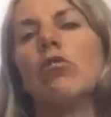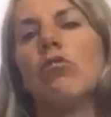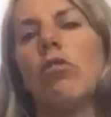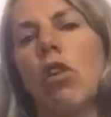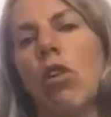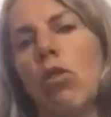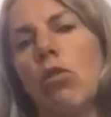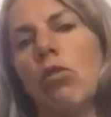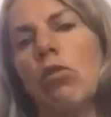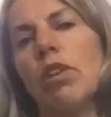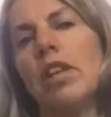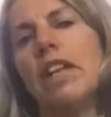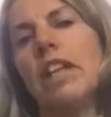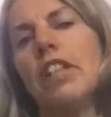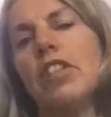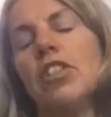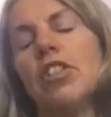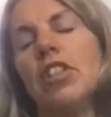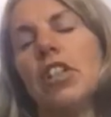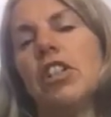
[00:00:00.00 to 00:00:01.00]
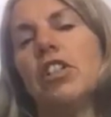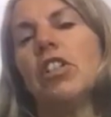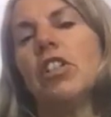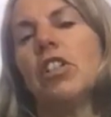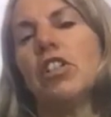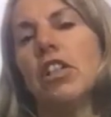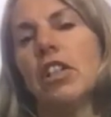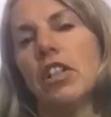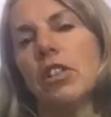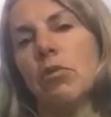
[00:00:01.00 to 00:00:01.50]
role each
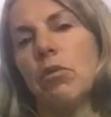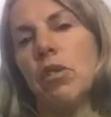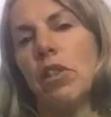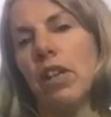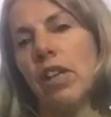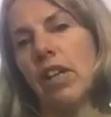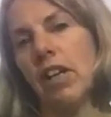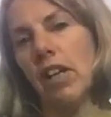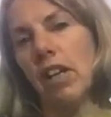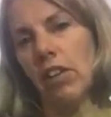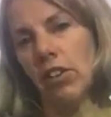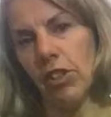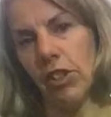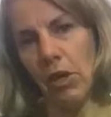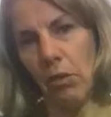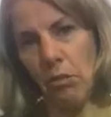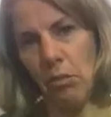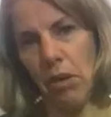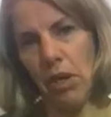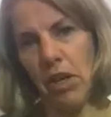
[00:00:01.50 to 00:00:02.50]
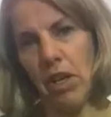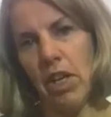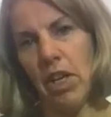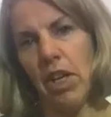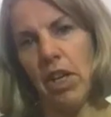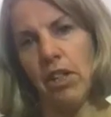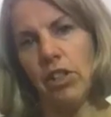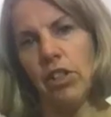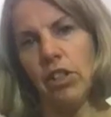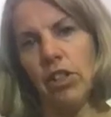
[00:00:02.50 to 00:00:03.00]
digit does within a larger number.
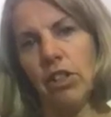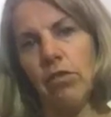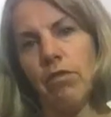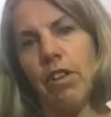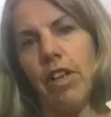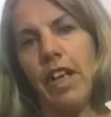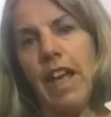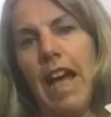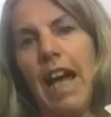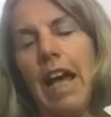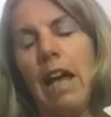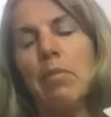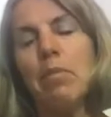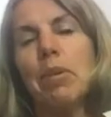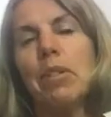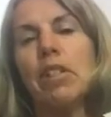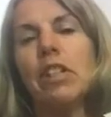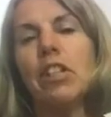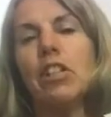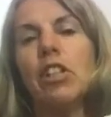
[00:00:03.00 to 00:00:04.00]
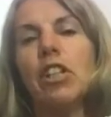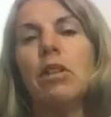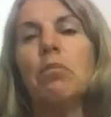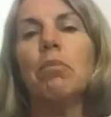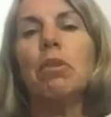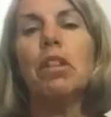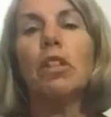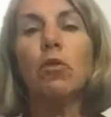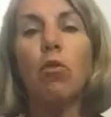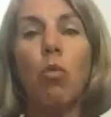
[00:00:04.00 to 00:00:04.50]
Just to recap,
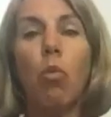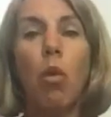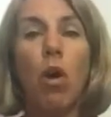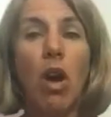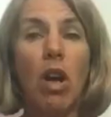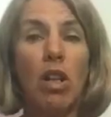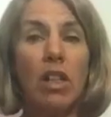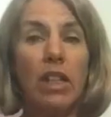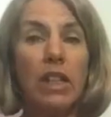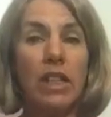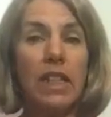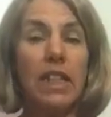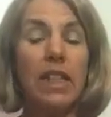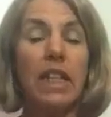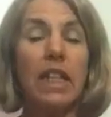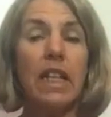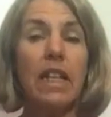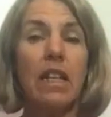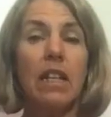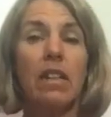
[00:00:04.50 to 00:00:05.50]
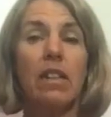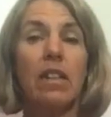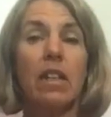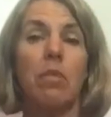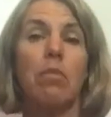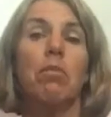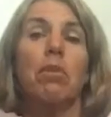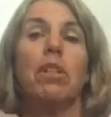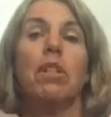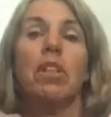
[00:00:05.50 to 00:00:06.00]
digit means one single
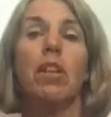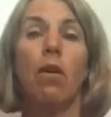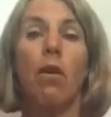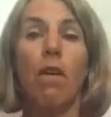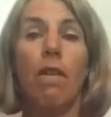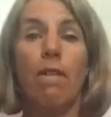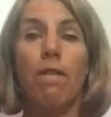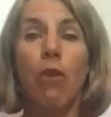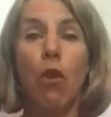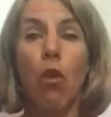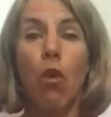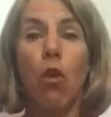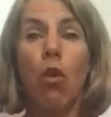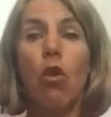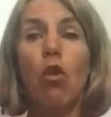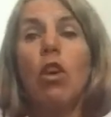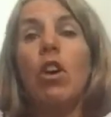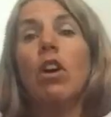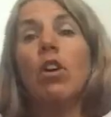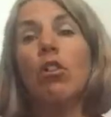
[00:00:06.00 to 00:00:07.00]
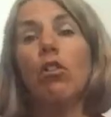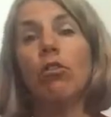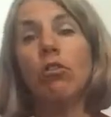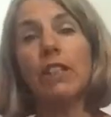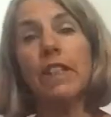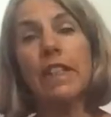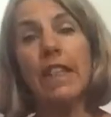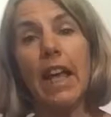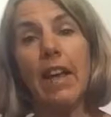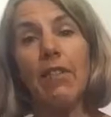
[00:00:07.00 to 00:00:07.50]
number, so a 4
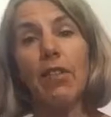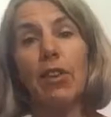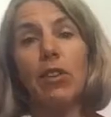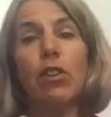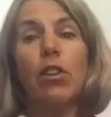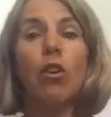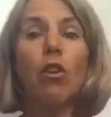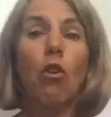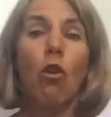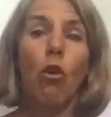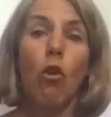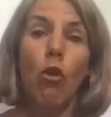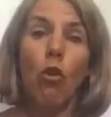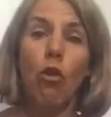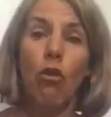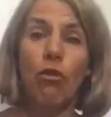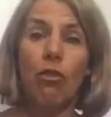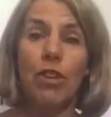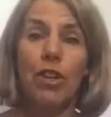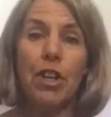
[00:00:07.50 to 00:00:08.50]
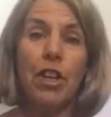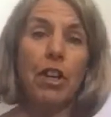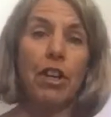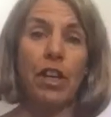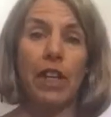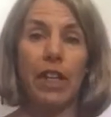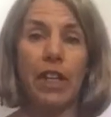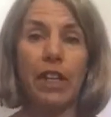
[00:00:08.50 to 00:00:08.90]
or a 7 or a 9.